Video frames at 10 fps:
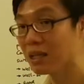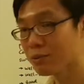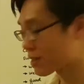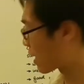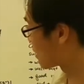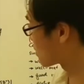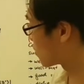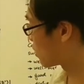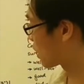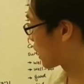medium
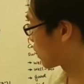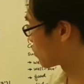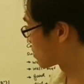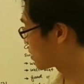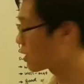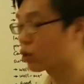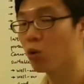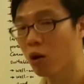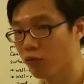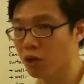size, I would say that
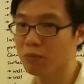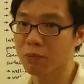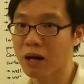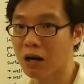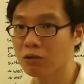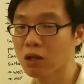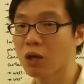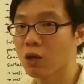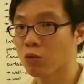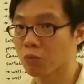12 grain per pound
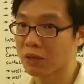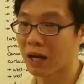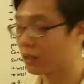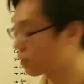would be